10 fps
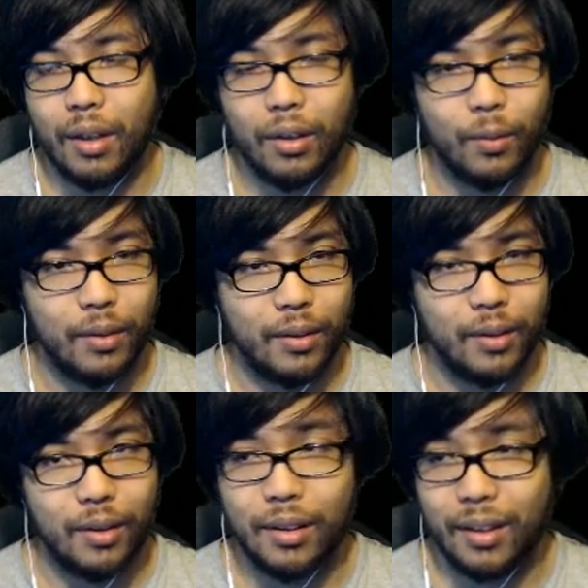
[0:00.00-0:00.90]
heart
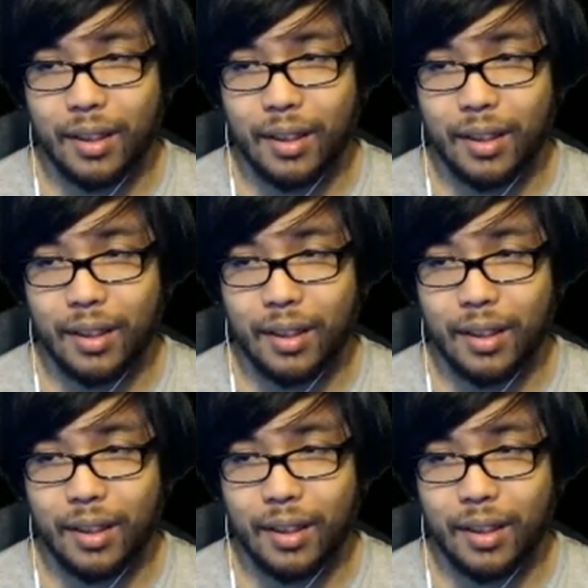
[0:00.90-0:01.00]
wonder.